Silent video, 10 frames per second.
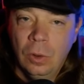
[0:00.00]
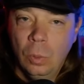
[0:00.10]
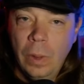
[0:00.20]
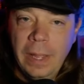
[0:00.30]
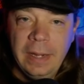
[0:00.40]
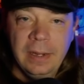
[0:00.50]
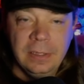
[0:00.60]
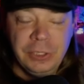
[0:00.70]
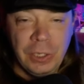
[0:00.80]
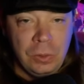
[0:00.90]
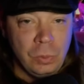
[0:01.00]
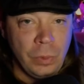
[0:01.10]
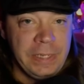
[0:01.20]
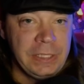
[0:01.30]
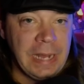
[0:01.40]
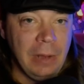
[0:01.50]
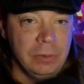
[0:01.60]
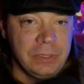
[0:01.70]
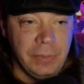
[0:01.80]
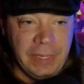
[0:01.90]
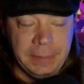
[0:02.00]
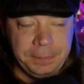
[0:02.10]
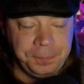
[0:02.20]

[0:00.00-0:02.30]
When Gerald reached out to me